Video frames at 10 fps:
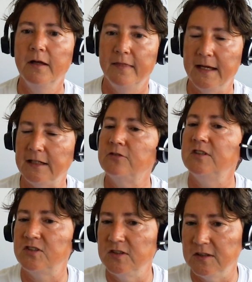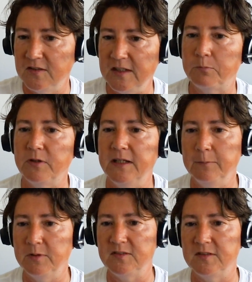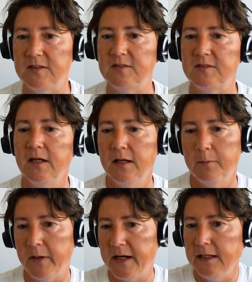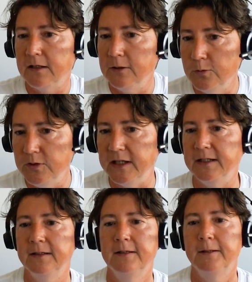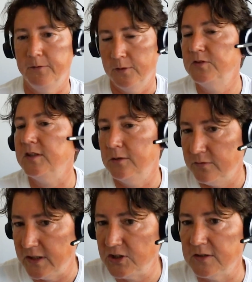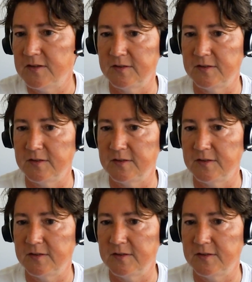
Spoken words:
their traditional seed breeding business by including those innovations.